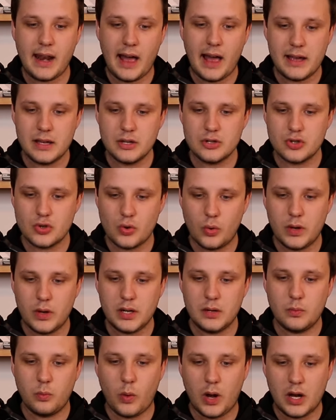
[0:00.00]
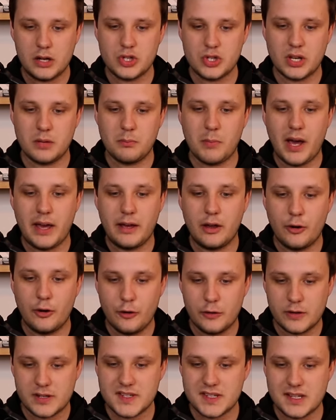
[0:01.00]
I enjoyed watching Maya
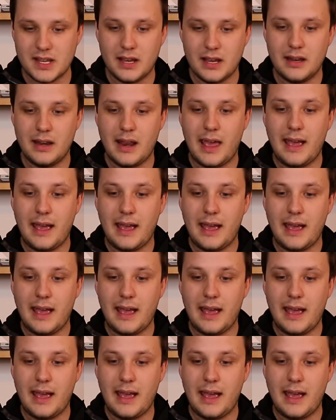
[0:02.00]
Erskine